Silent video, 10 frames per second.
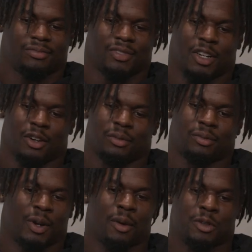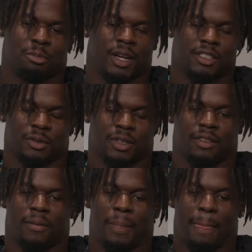you know, what I was blessed with.
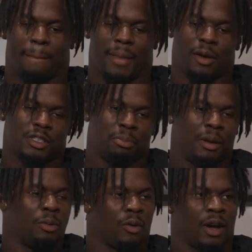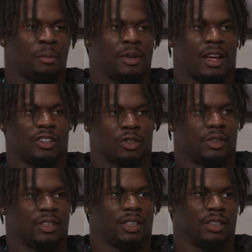It was the people around me that
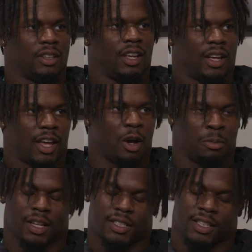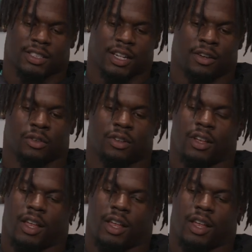truly helped me get to this level.